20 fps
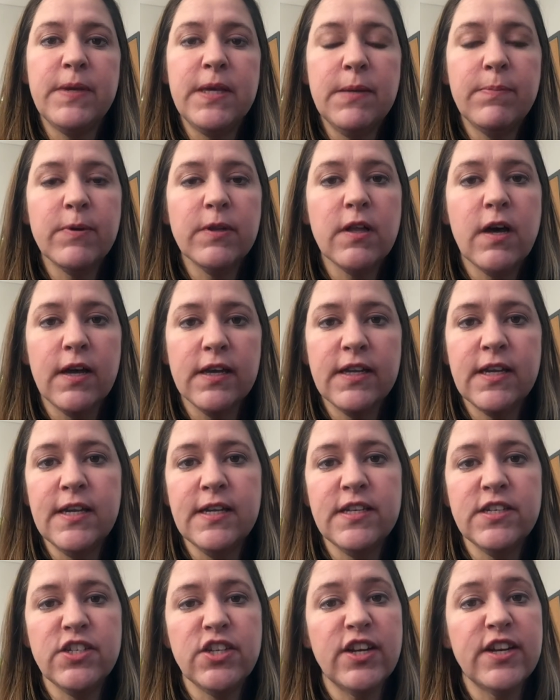people on
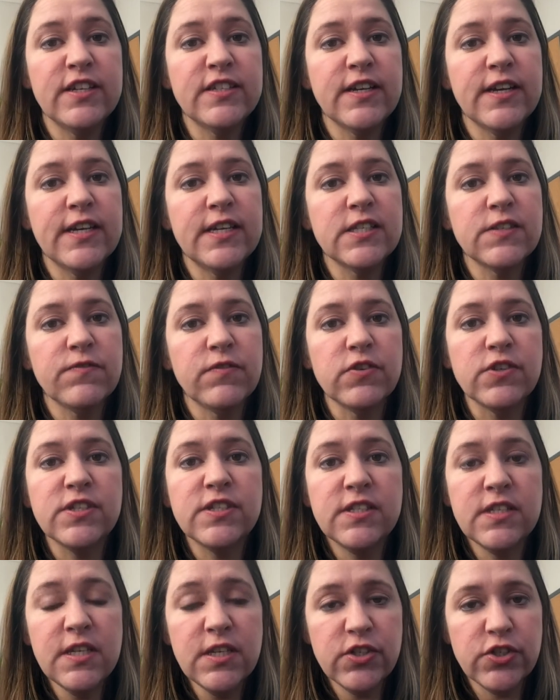ketogenic diets for
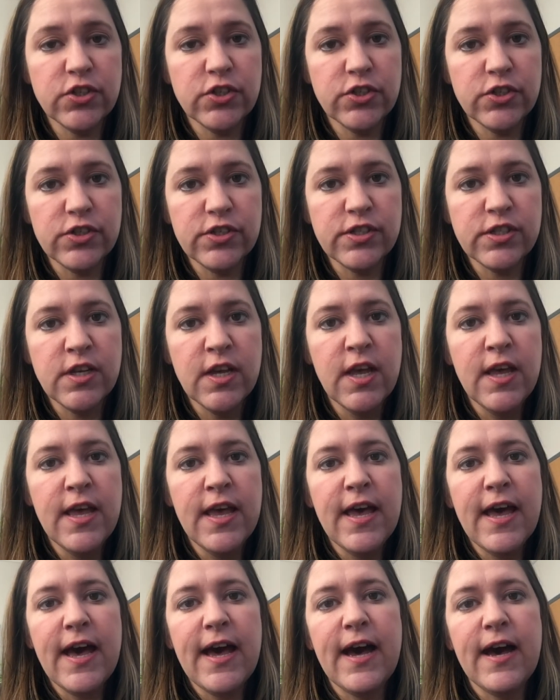seizures
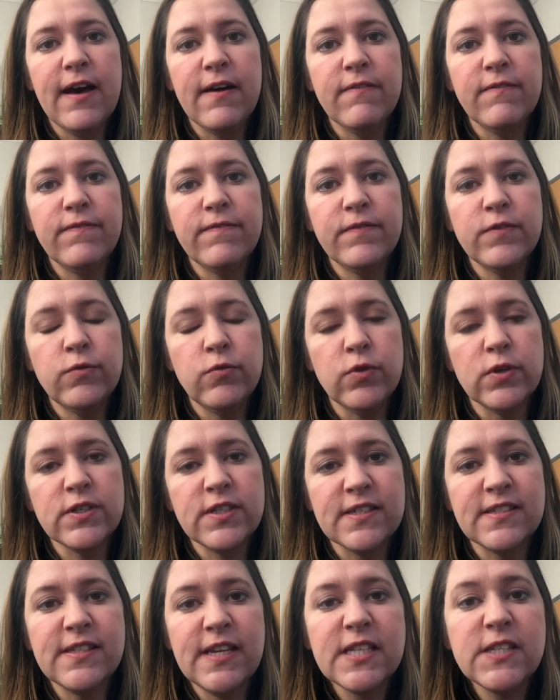who are
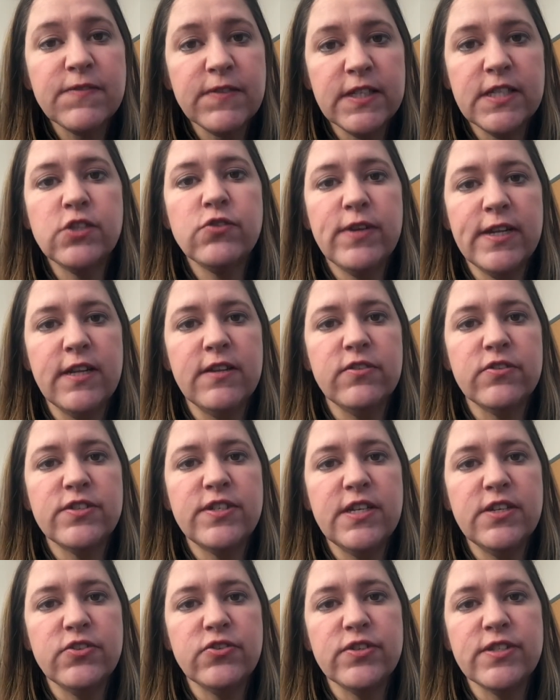successfully treating their
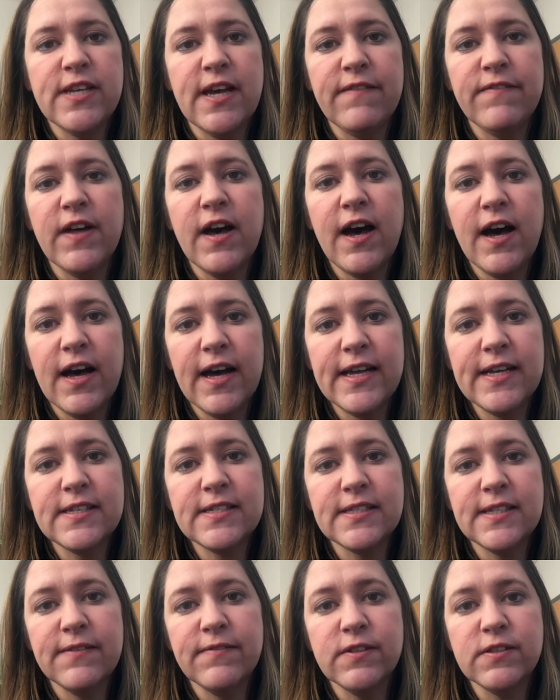seizures have the
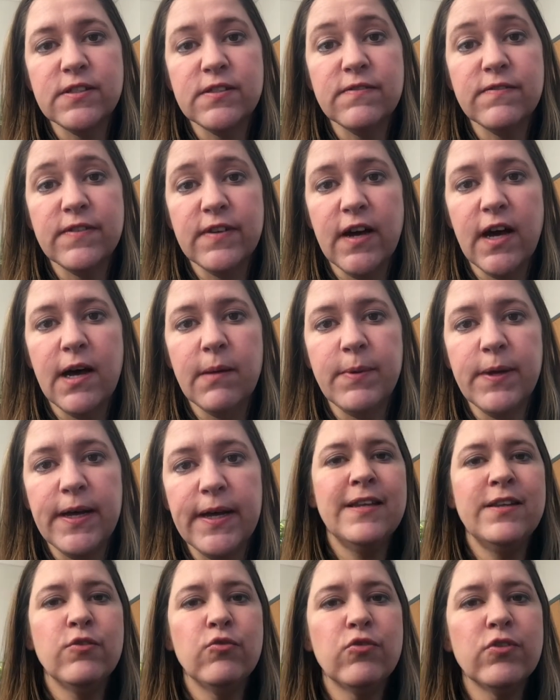highest levels of
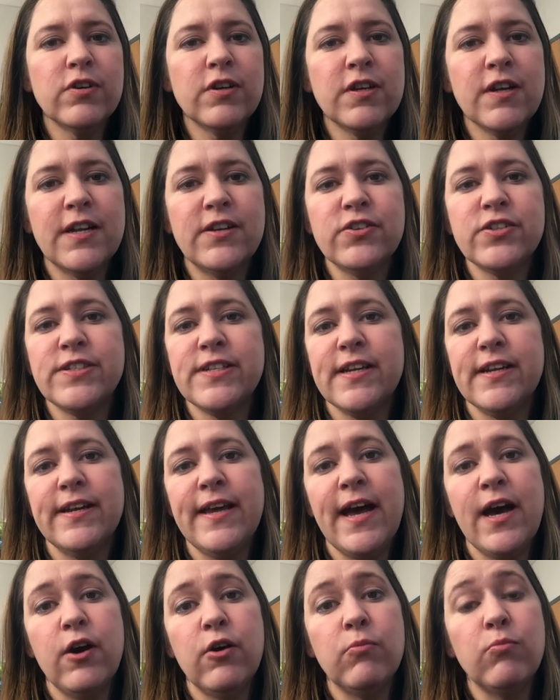GABA. In order to understand
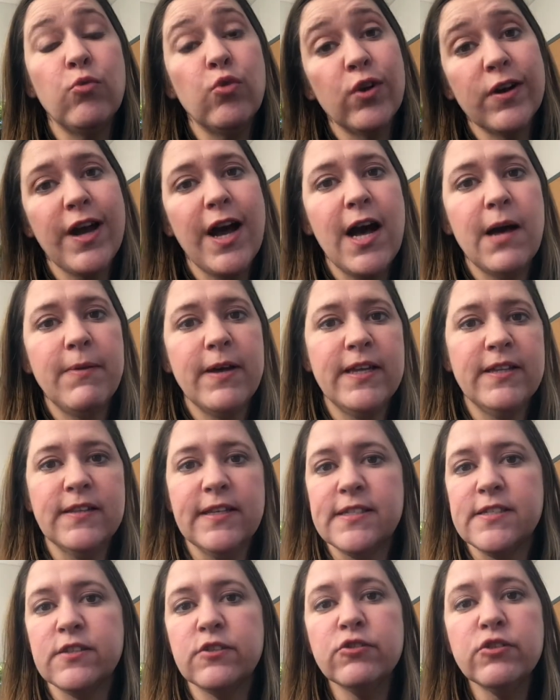how more GABA and
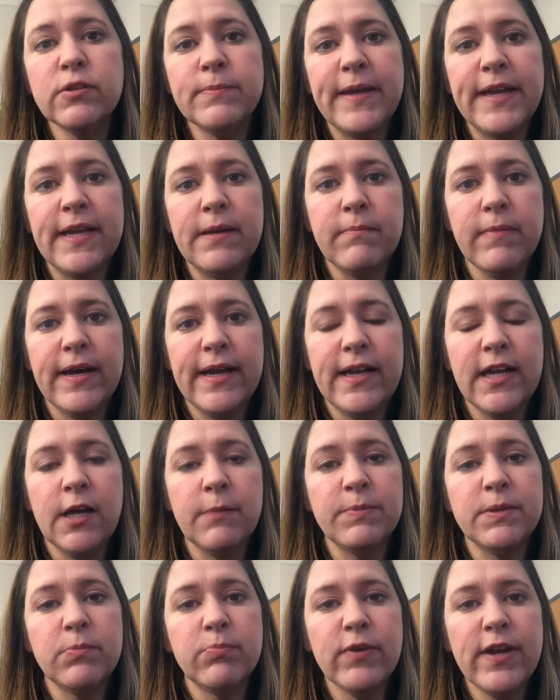less glutamate might
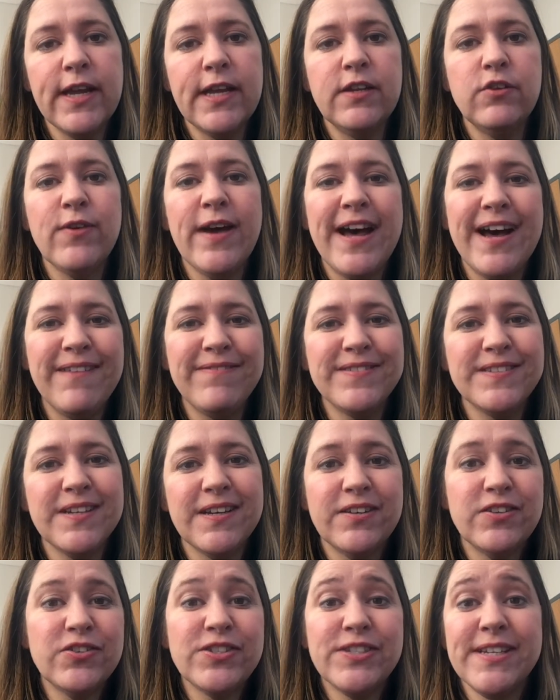help the brain, you have to
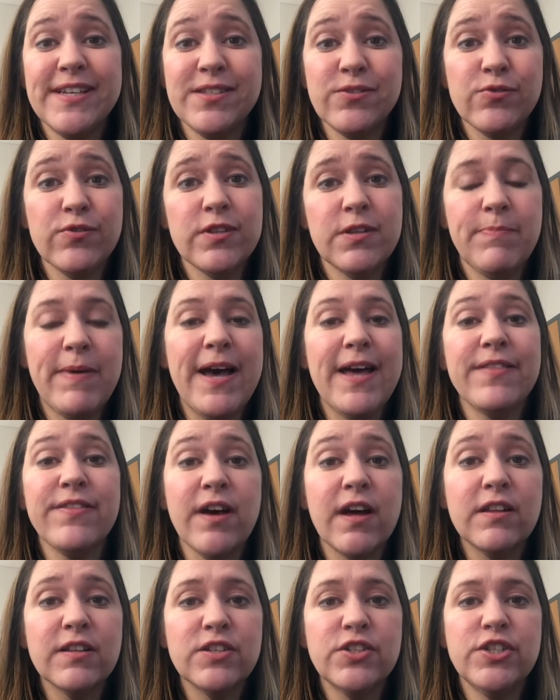understand sort of the
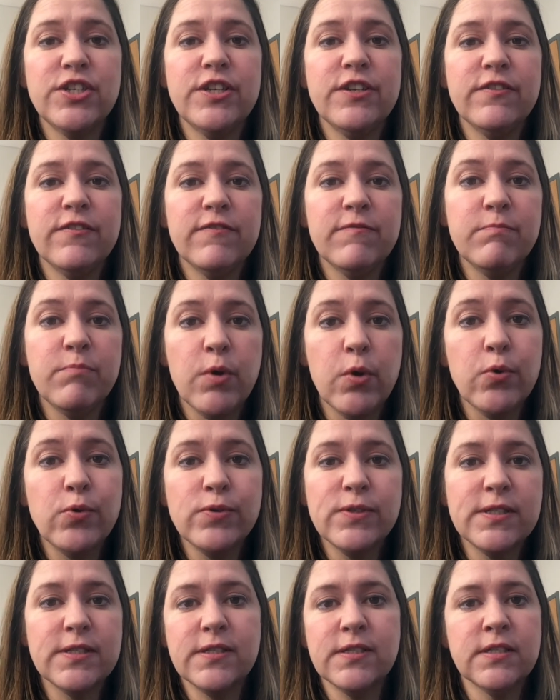pathology of
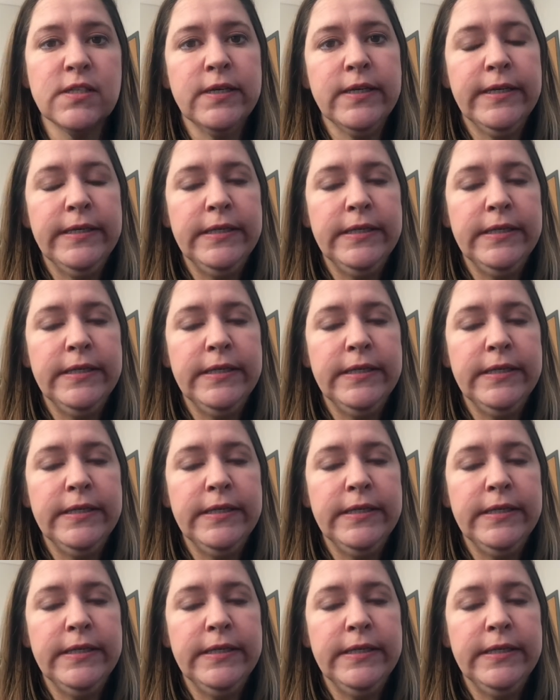most